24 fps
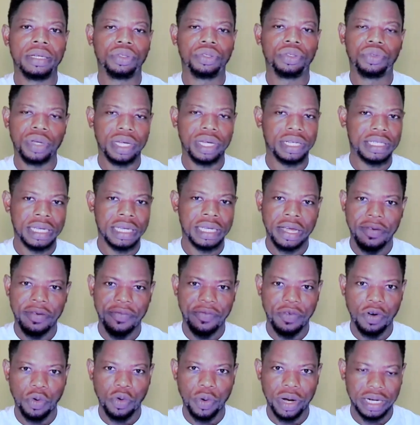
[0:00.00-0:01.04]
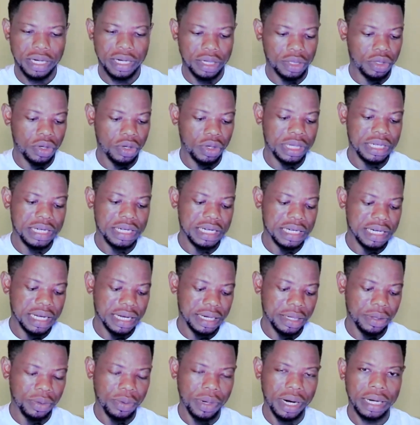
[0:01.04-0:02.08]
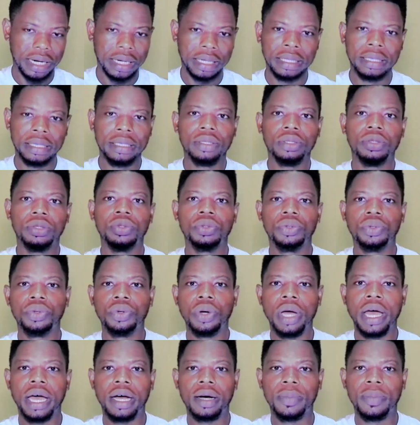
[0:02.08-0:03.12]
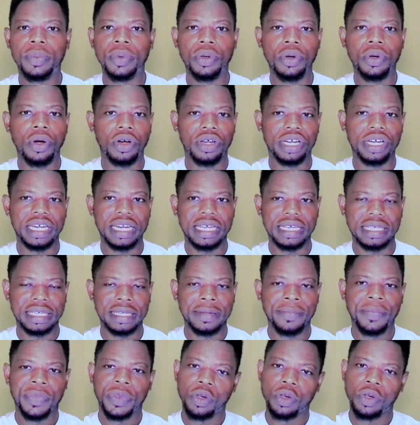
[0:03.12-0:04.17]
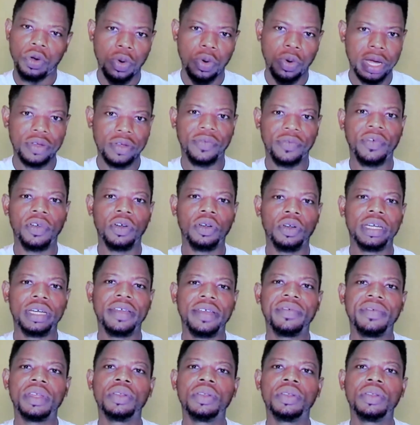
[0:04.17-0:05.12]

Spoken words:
and straightforward. You don't need anyone to help you on this. So when you follow the